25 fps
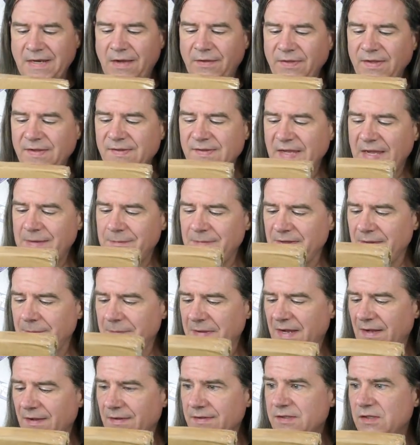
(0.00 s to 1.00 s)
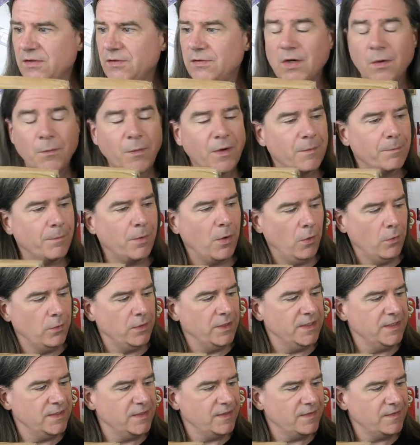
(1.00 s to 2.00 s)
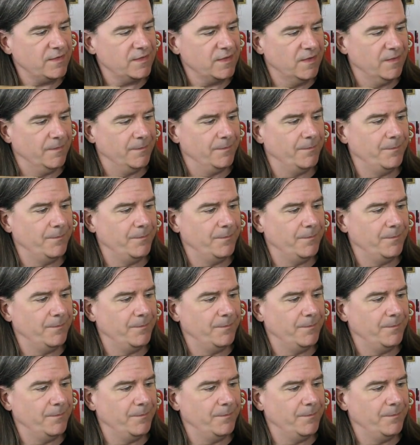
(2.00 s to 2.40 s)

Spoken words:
Now, this came in the mail. Do you know where Poland is?